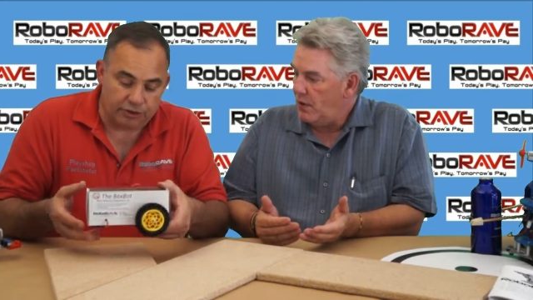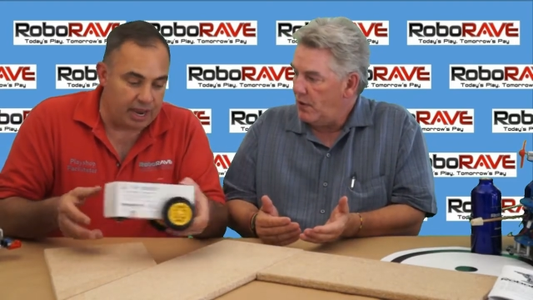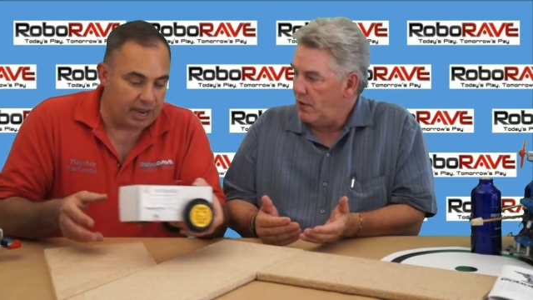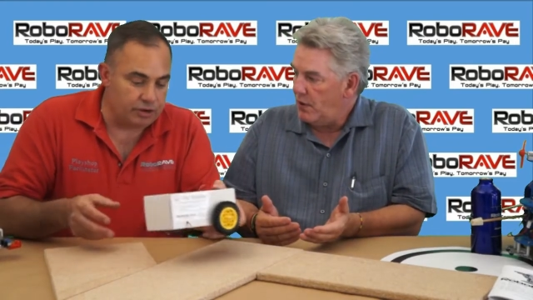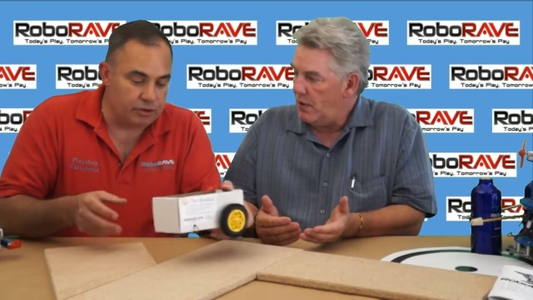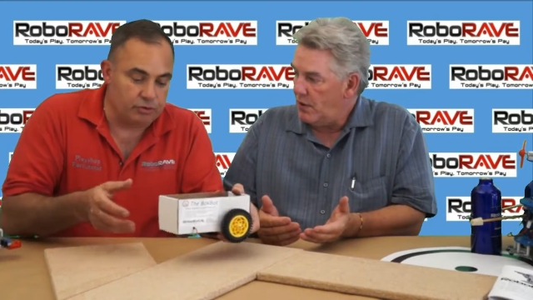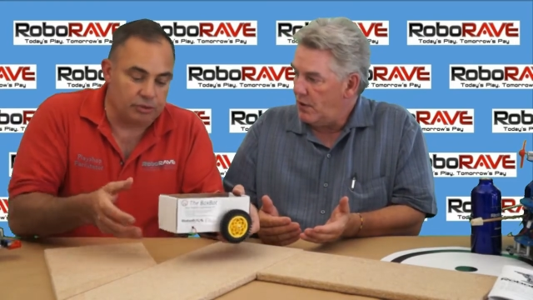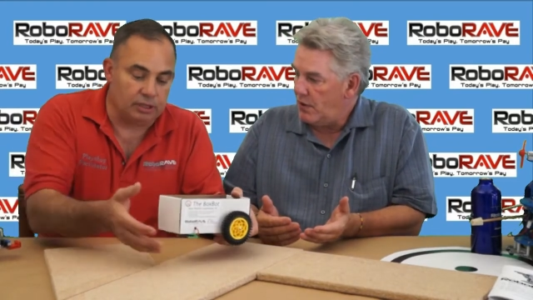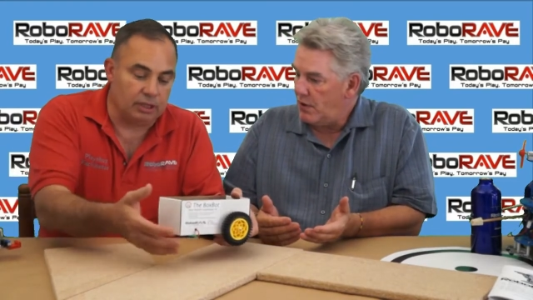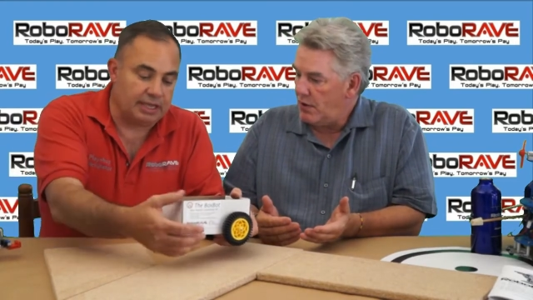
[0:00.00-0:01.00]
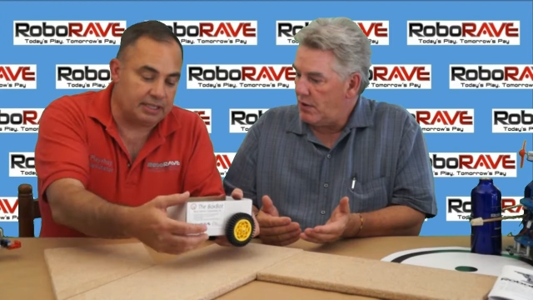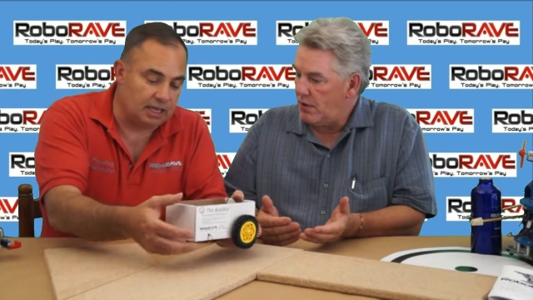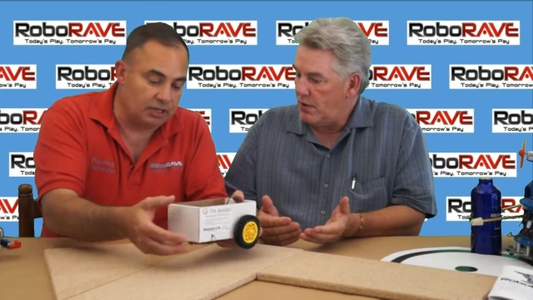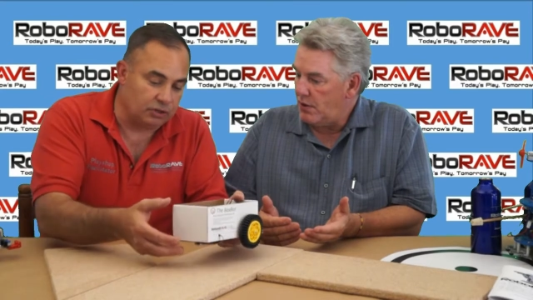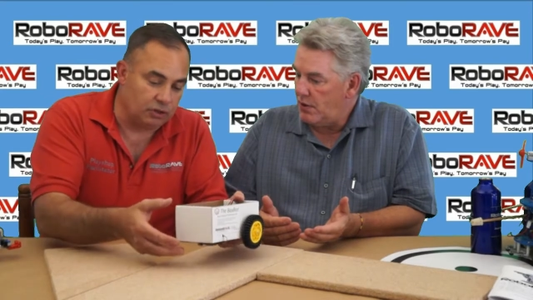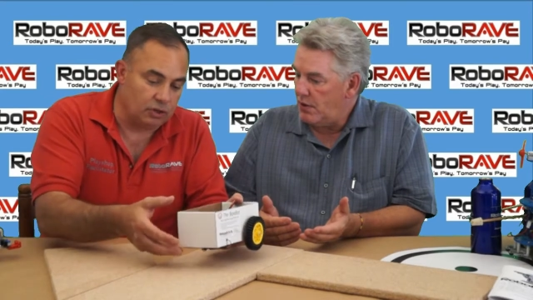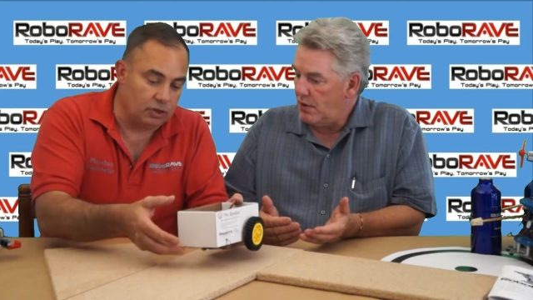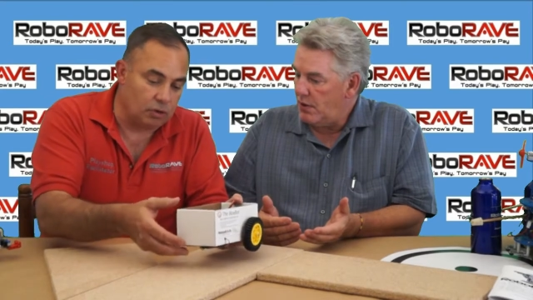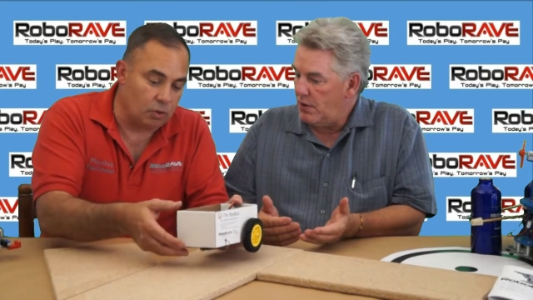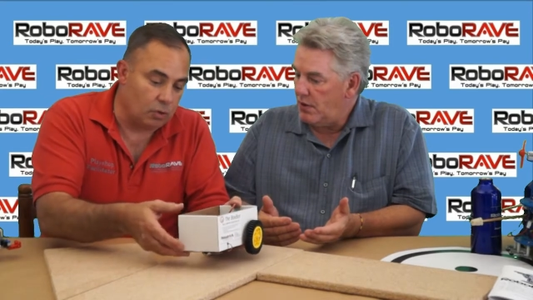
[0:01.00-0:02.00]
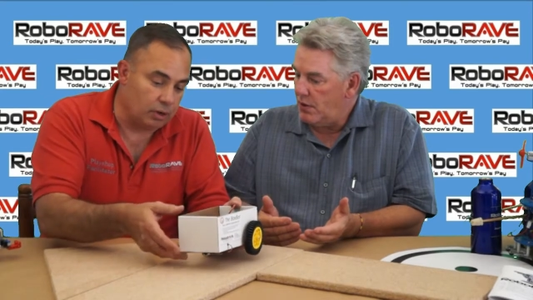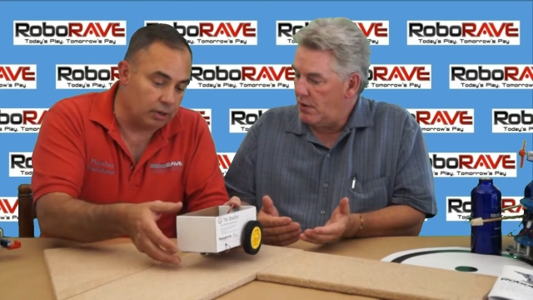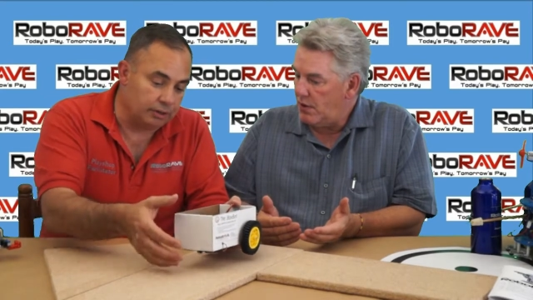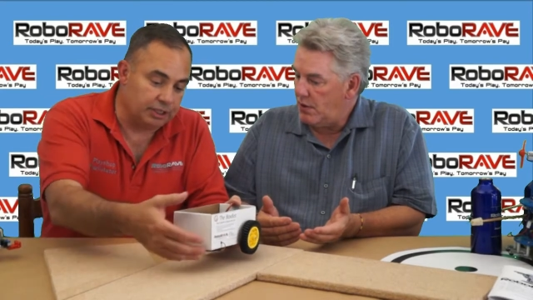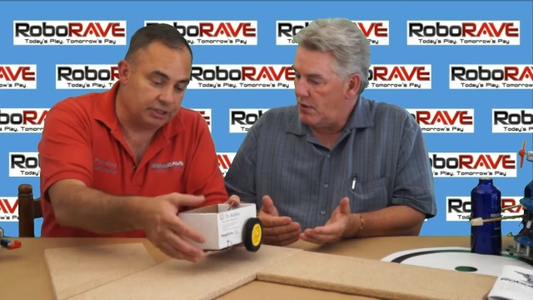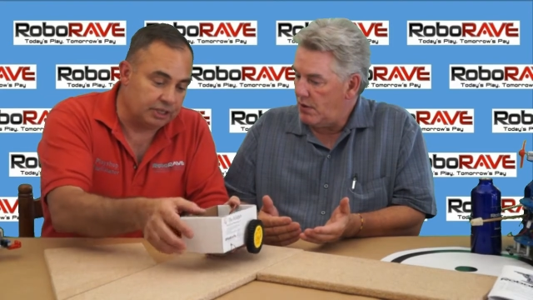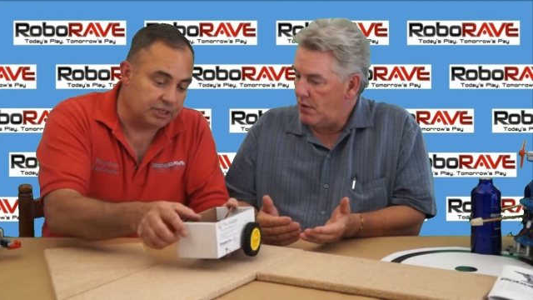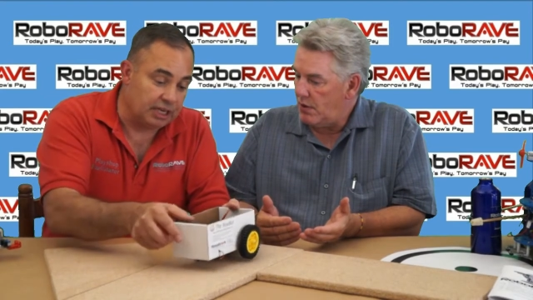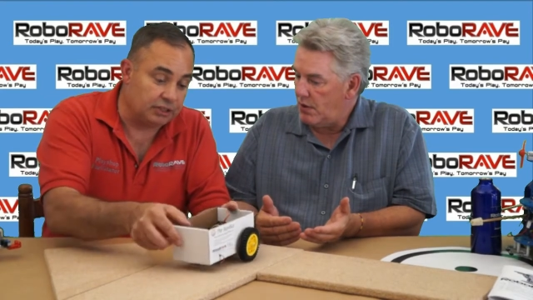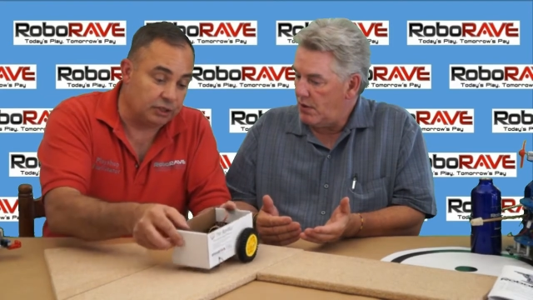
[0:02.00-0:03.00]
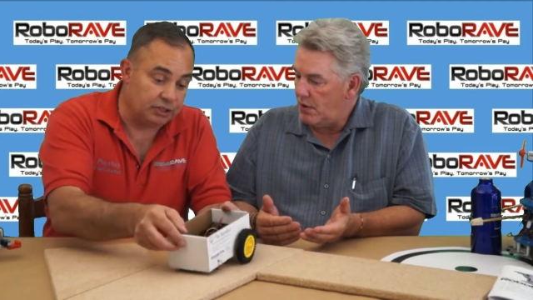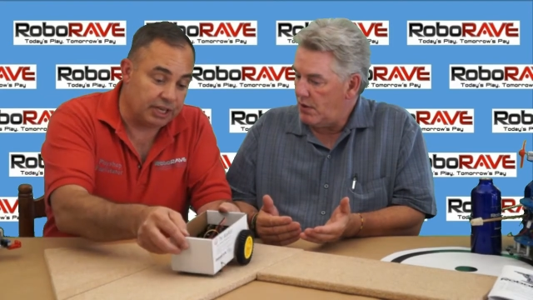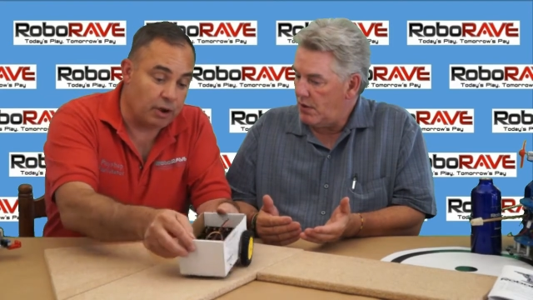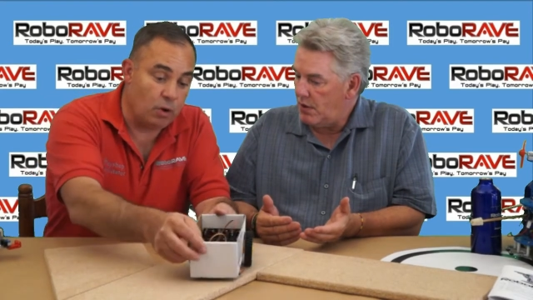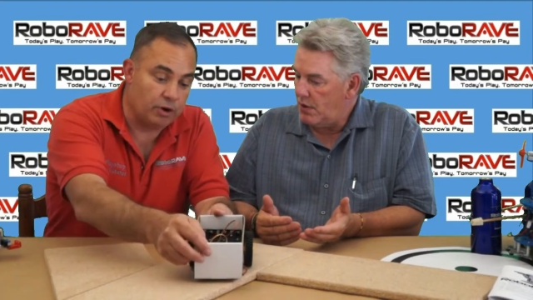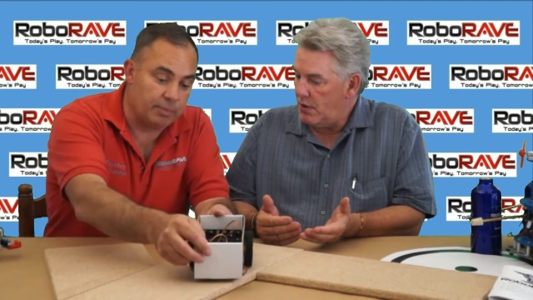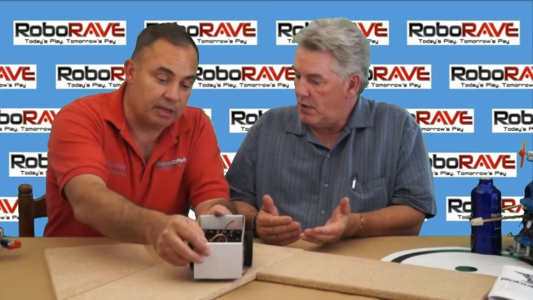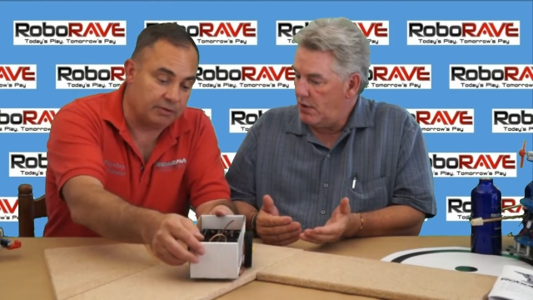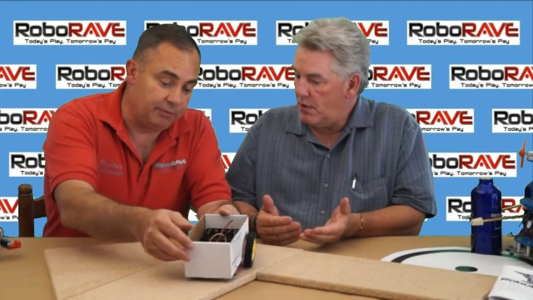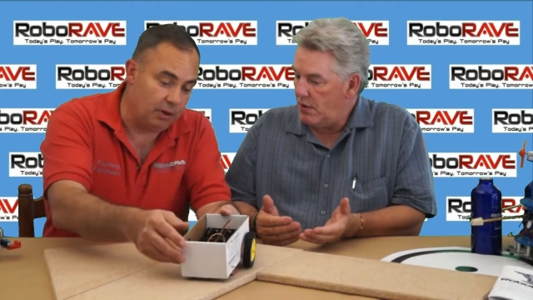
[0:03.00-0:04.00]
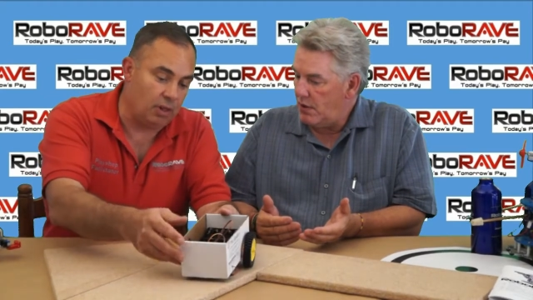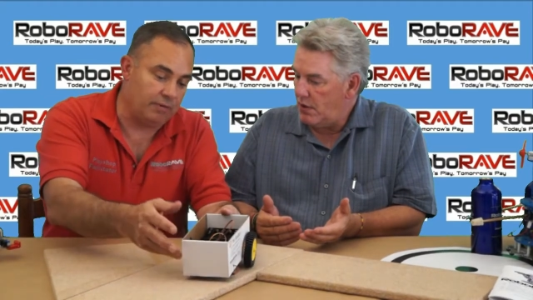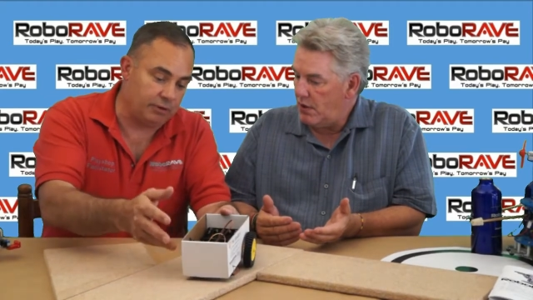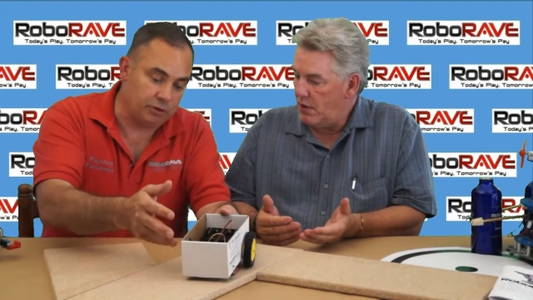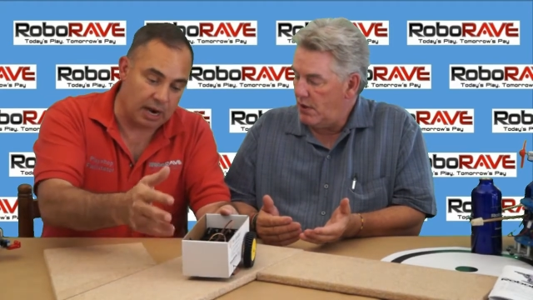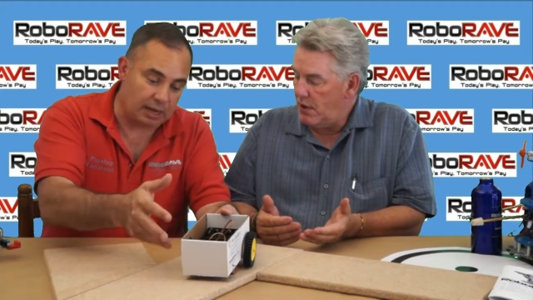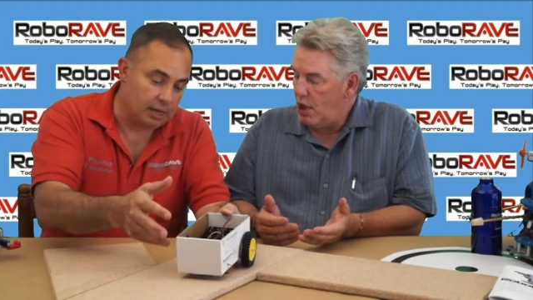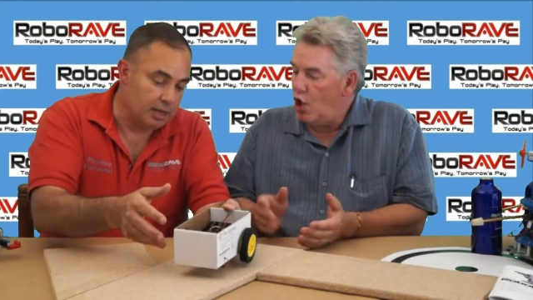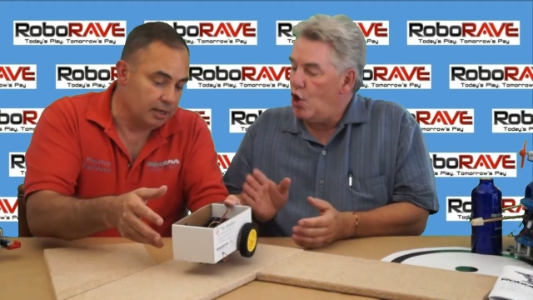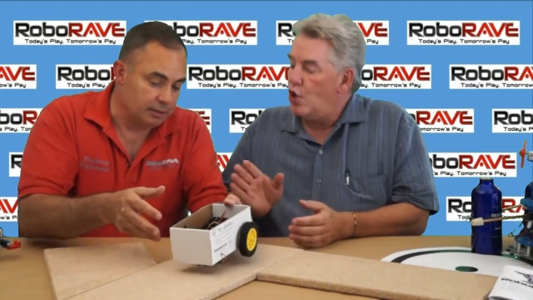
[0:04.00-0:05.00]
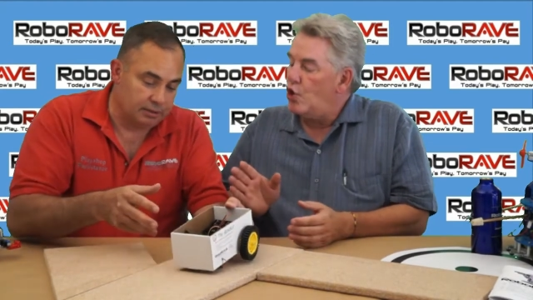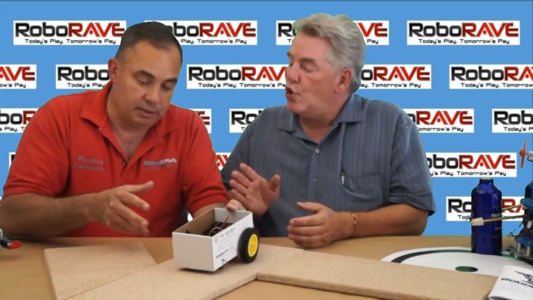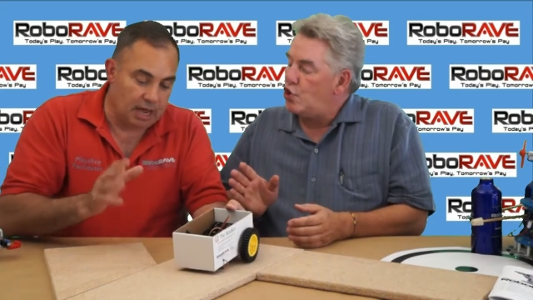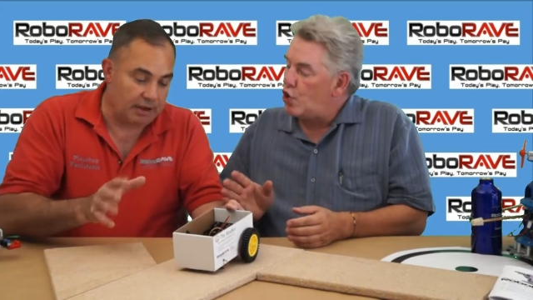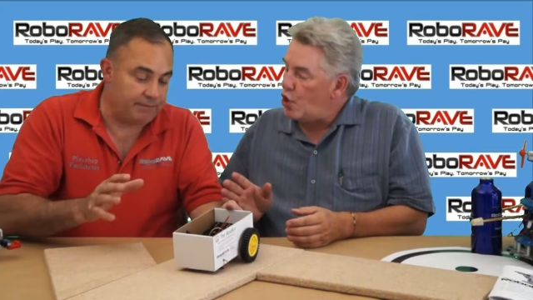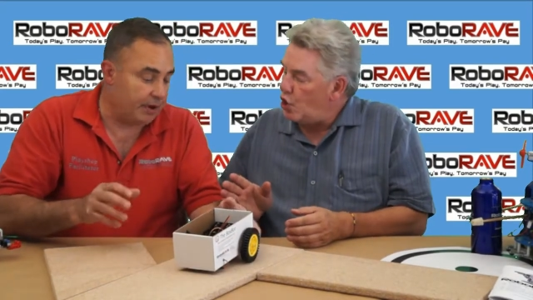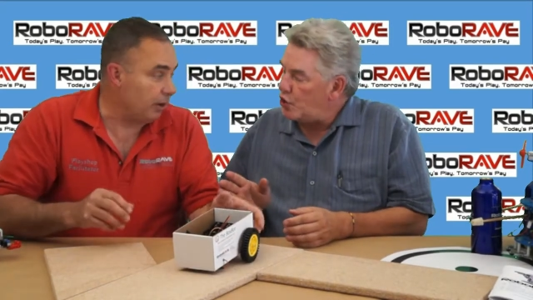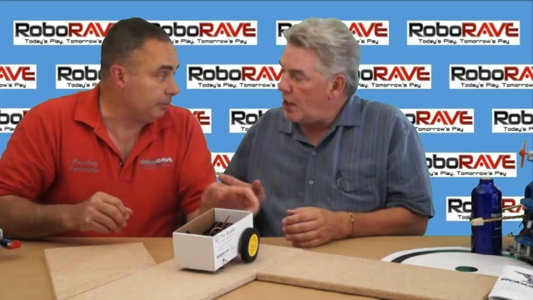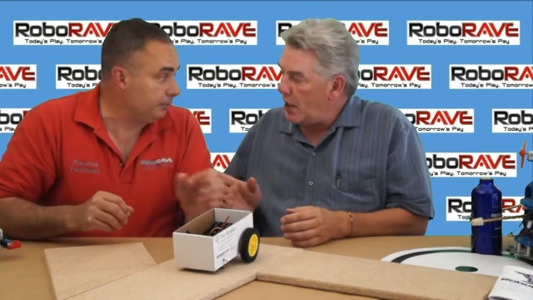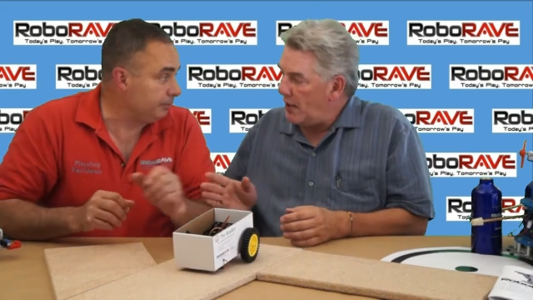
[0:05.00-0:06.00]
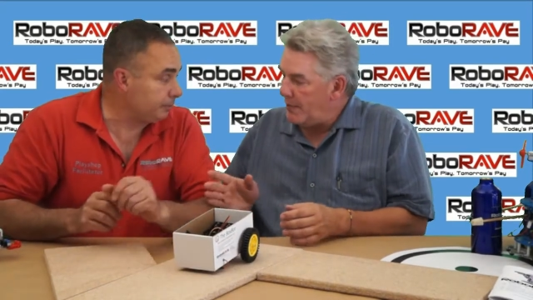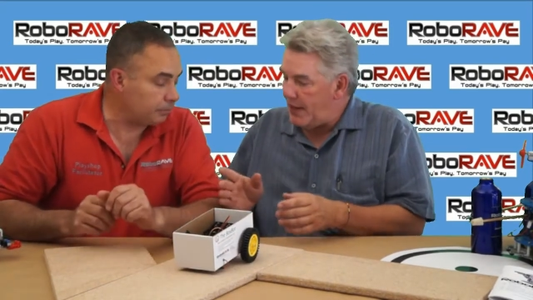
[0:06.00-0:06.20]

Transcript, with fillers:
Speaker 1: can't use a light sensor or a distance sensor to say, oh, you're about to fall off the track. Not you're telling